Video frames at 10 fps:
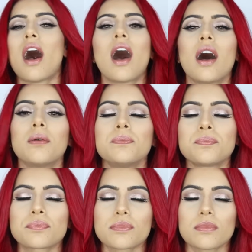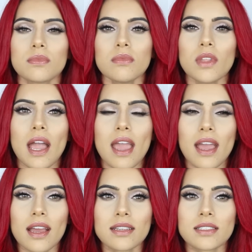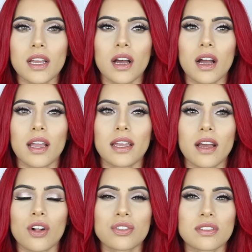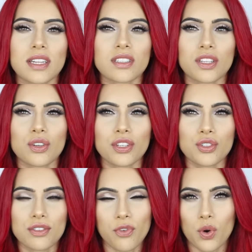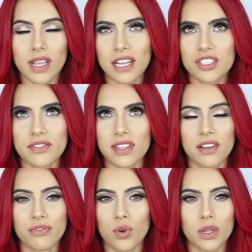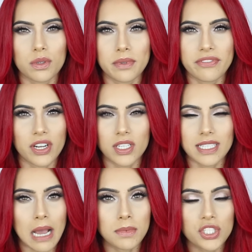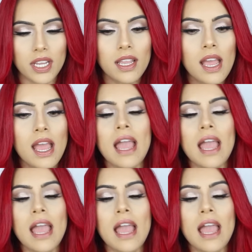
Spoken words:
And it also says that you can use 40. I just feel like 40 would be very damaging.